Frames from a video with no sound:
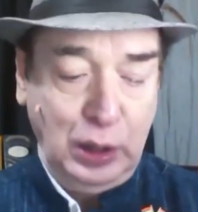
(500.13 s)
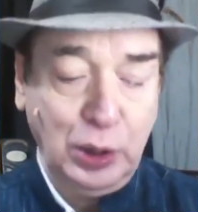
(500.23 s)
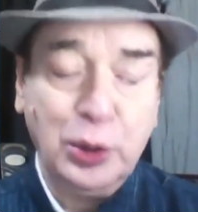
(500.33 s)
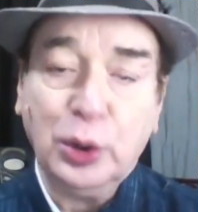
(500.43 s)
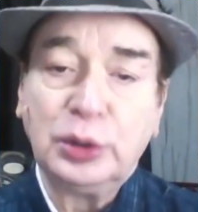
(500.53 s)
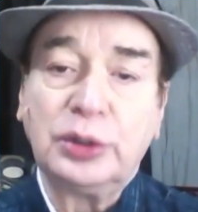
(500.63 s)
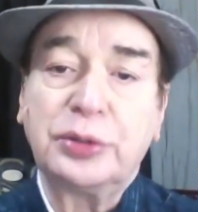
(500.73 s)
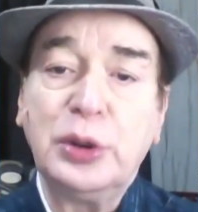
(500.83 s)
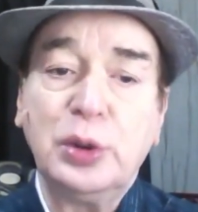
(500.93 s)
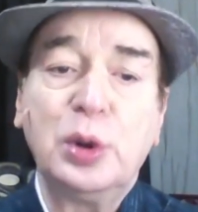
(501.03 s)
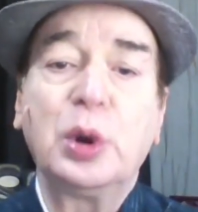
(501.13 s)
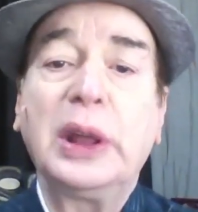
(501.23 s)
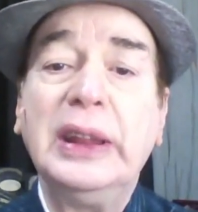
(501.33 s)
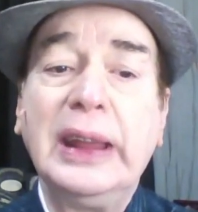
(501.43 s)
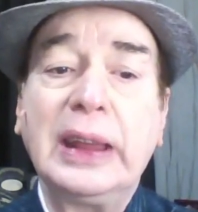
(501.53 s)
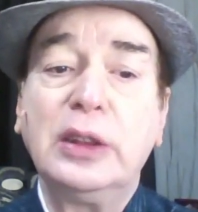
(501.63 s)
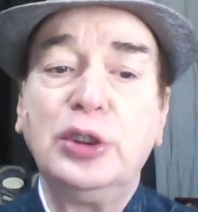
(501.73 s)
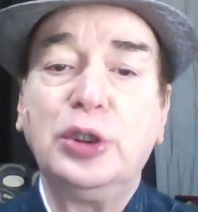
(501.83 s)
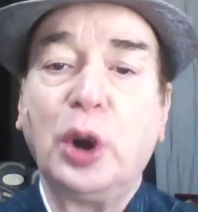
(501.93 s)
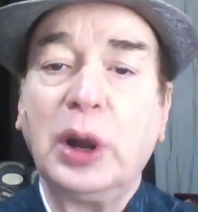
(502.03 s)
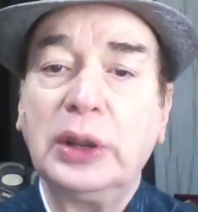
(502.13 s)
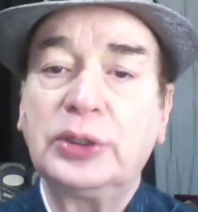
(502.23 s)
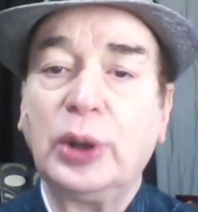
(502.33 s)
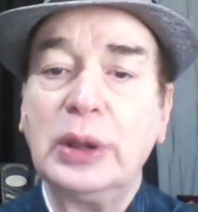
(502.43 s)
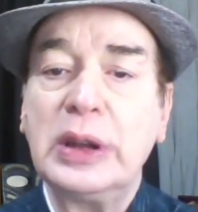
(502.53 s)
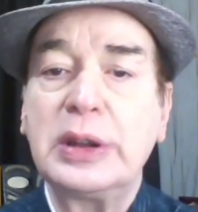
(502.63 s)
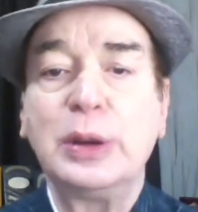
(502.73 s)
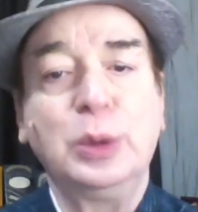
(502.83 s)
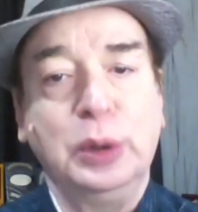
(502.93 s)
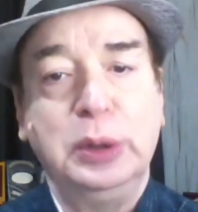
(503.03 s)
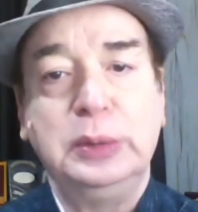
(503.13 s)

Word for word: Those of you who can enjoy solitude,